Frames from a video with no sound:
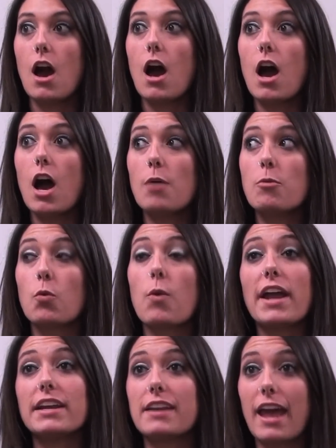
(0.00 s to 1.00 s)

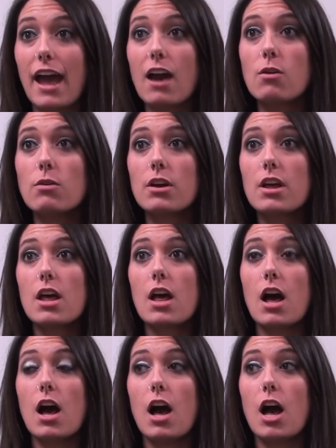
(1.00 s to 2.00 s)
Right now,
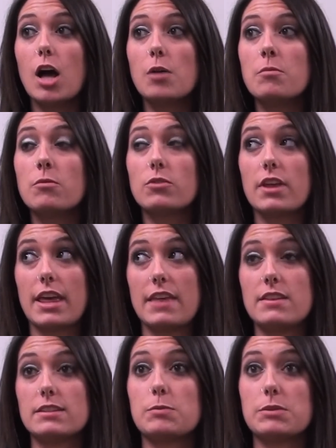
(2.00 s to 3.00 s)

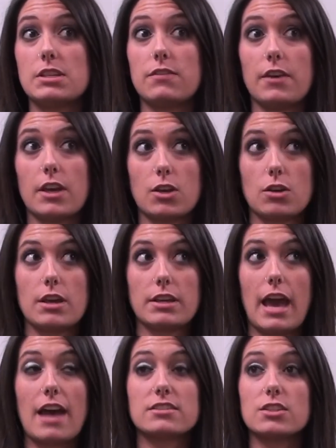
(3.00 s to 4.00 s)
in this specific
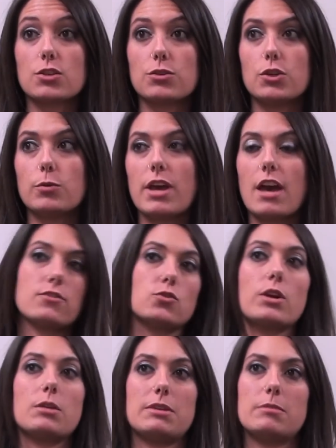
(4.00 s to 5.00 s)
cast and crew, we have
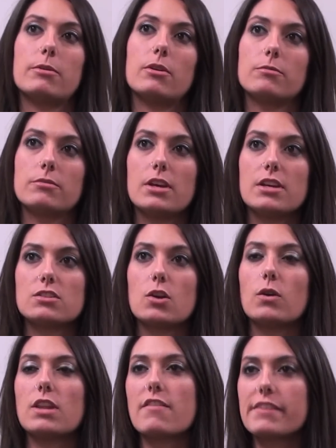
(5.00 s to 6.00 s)
20 people.
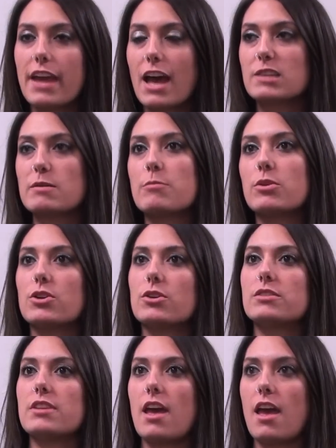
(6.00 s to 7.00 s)
So 11 cast
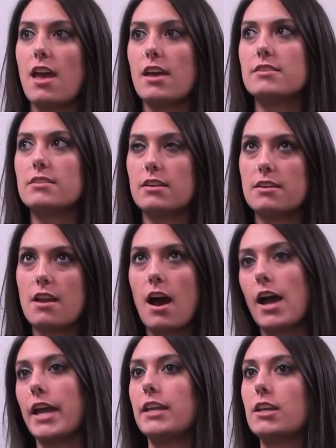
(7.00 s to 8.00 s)
members and
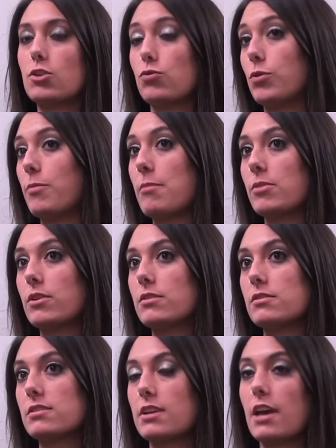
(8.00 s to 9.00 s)
9 crew
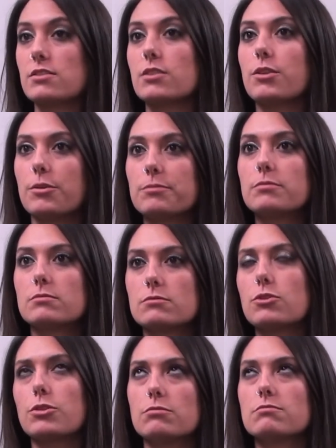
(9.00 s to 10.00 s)
members, cast and crew.